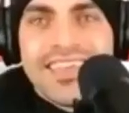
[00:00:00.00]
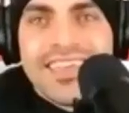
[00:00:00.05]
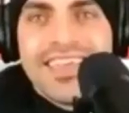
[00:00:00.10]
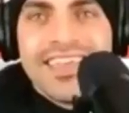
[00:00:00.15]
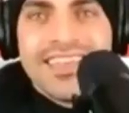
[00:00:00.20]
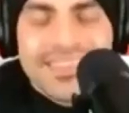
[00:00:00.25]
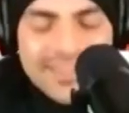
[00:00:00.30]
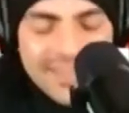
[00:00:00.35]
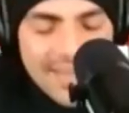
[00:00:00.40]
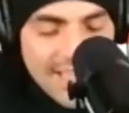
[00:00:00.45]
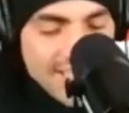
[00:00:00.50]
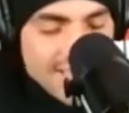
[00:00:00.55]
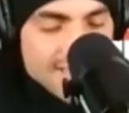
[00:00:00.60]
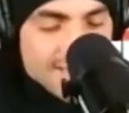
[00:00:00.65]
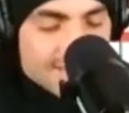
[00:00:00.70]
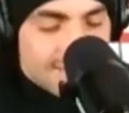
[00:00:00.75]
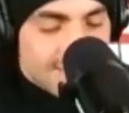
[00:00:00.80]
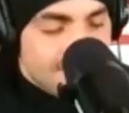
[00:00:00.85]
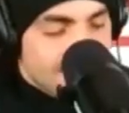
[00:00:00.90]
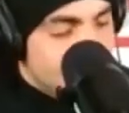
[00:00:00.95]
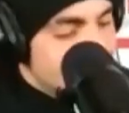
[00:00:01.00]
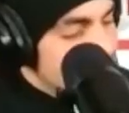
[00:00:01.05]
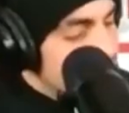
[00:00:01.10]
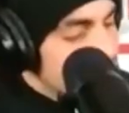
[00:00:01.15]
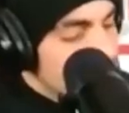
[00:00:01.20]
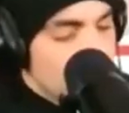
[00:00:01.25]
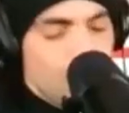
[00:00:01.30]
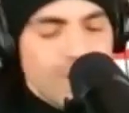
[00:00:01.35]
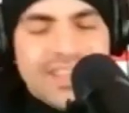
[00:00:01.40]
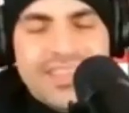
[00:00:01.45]
He tried it
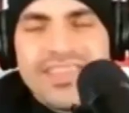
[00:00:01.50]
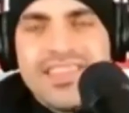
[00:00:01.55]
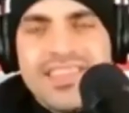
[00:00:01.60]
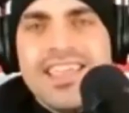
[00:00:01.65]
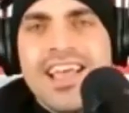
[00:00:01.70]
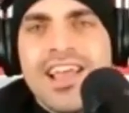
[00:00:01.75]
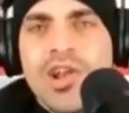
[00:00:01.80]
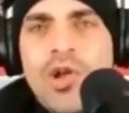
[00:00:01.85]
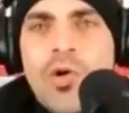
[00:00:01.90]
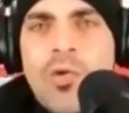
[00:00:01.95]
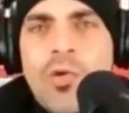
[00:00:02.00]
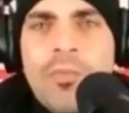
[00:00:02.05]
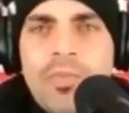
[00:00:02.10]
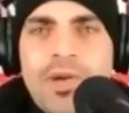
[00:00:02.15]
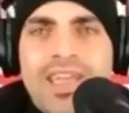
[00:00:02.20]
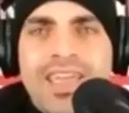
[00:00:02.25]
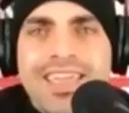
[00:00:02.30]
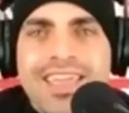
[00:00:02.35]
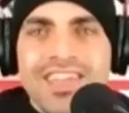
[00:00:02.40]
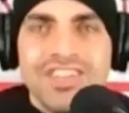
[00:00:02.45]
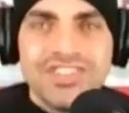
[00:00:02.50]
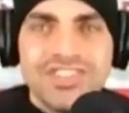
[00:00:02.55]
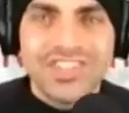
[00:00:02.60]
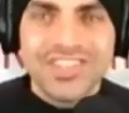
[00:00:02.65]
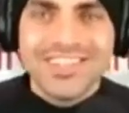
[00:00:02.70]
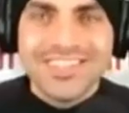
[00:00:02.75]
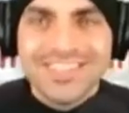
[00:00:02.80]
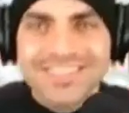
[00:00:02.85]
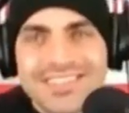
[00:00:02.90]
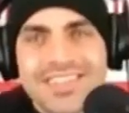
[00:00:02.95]
with the yellow
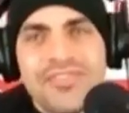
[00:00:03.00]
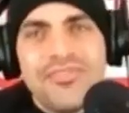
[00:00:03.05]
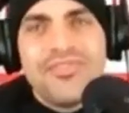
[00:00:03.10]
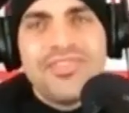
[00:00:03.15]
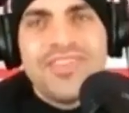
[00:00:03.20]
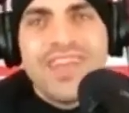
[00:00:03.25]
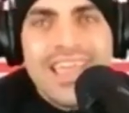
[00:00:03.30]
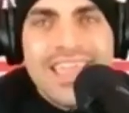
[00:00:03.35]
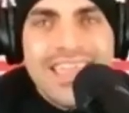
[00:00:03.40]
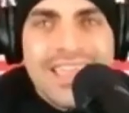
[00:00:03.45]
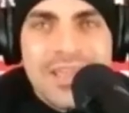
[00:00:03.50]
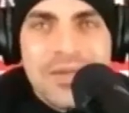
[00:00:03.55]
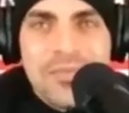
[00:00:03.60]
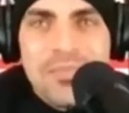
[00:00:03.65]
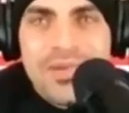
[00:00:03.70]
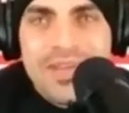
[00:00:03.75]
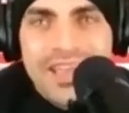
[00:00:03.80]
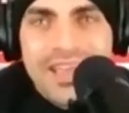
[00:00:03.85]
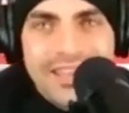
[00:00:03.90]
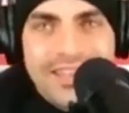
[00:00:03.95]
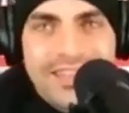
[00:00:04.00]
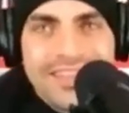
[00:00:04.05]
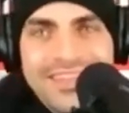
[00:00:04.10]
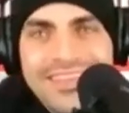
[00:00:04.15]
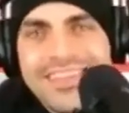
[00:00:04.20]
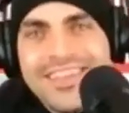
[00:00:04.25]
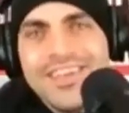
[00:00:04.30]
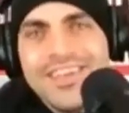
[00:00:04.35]
pages, the frying pan.